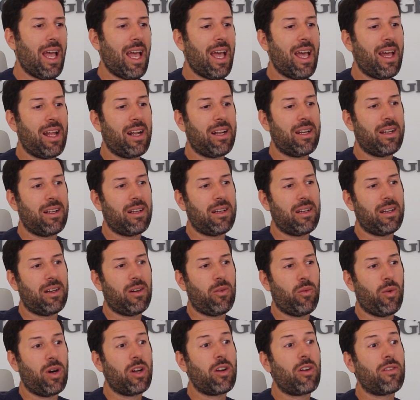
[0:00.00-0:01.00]
And
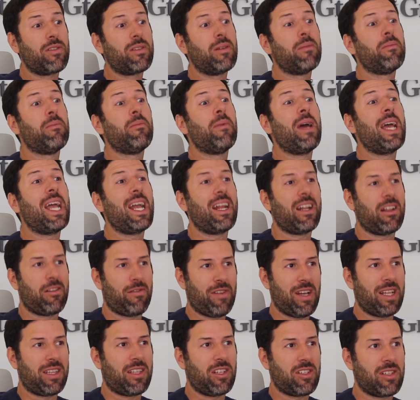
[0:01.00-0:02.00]
one of the main
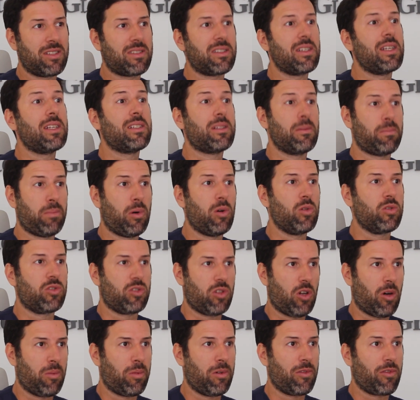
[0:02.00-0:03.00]
advantages is the
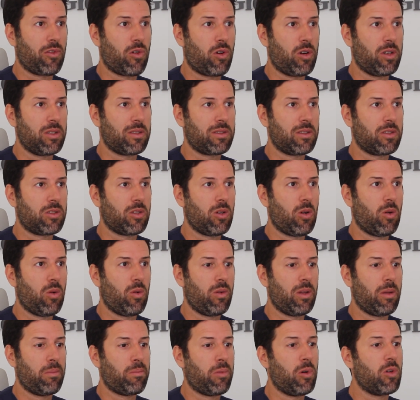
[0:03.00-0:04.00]
post-op, of course.
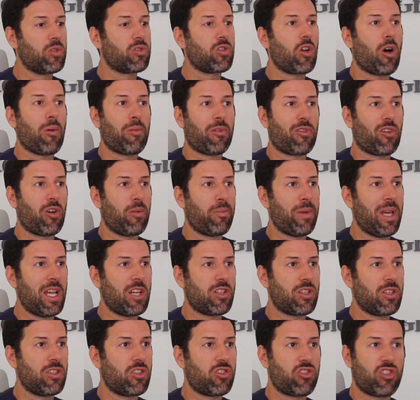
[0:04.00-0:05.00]
So the post-op of our
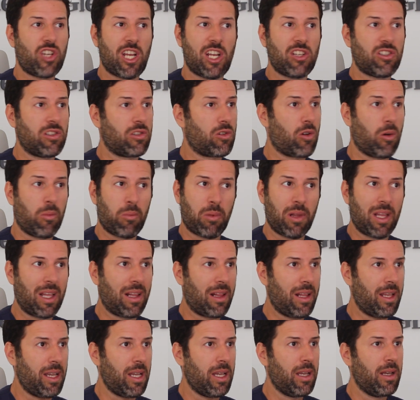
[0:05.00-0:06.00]
patients changes
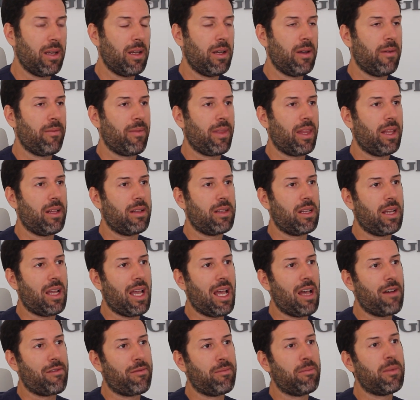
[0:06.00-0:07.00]
completely. They
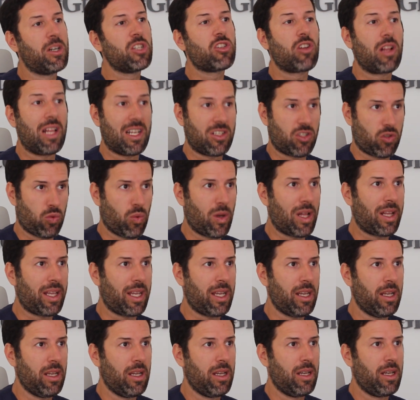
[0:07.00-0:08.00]
have much less
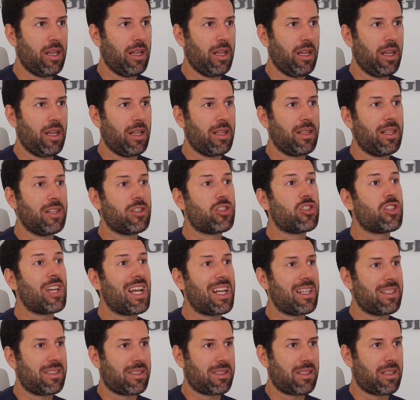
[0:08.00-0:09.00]
swelling. The
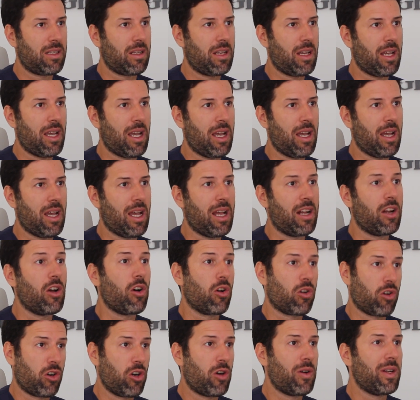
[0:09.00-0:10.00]
chance and
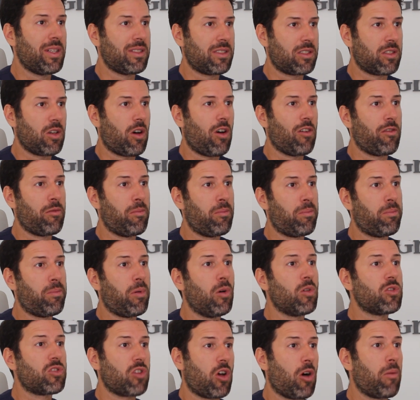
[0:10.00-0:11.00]
occurrence of
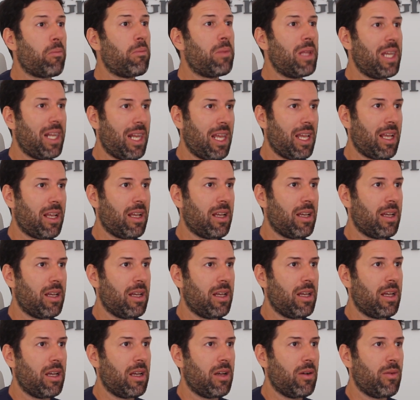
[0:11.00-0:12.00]
post-op bleeding
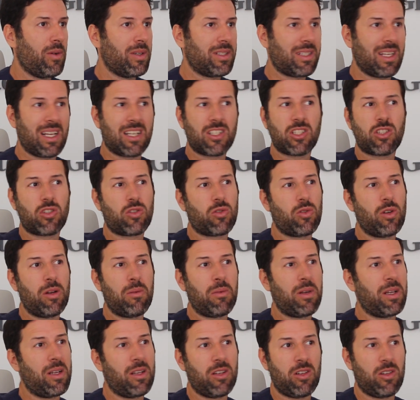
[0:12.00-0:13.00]
was
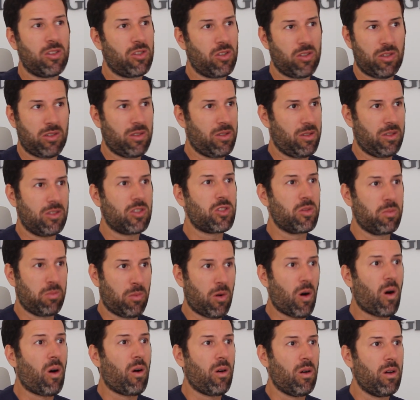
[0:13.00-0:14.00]
extremely
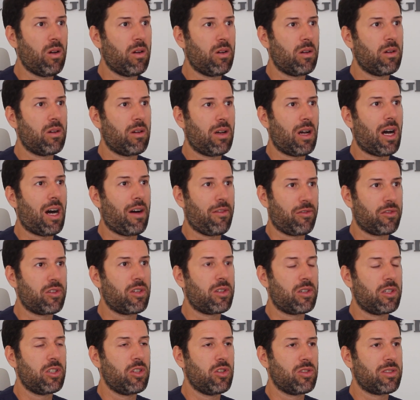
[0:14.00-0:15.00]
small
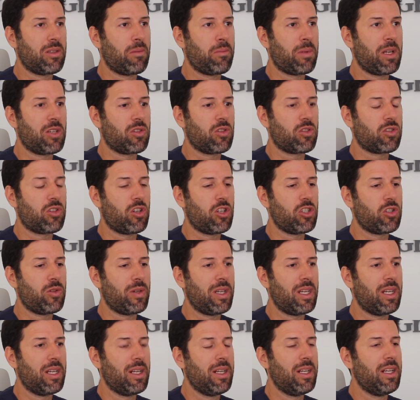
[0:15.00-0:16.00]
after using piezo
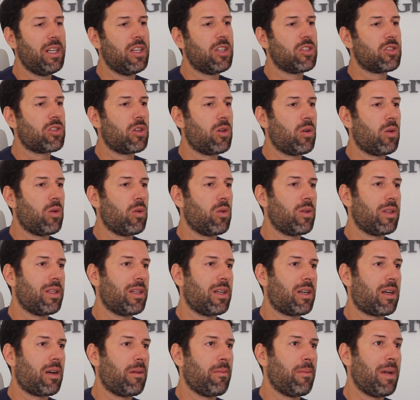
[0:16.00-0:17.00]
surgery. So
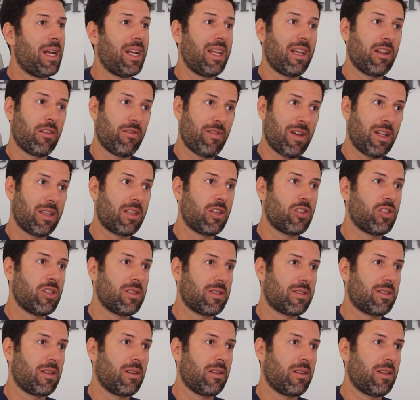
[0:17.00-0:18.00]
there are many
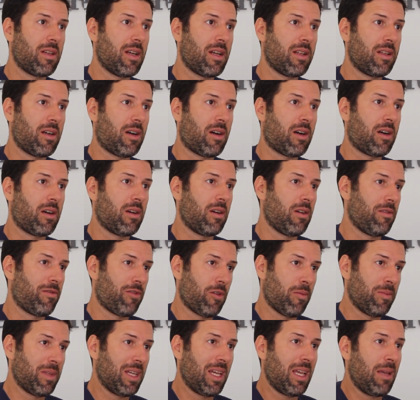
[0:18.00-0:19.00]
advantages that are
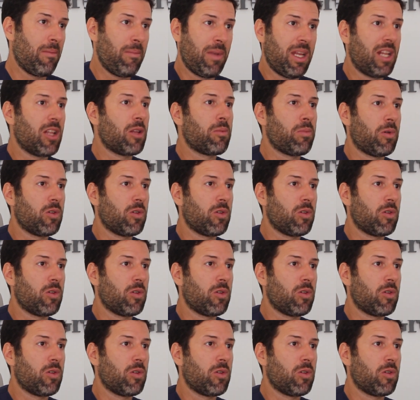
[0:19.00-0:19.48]
from the immediate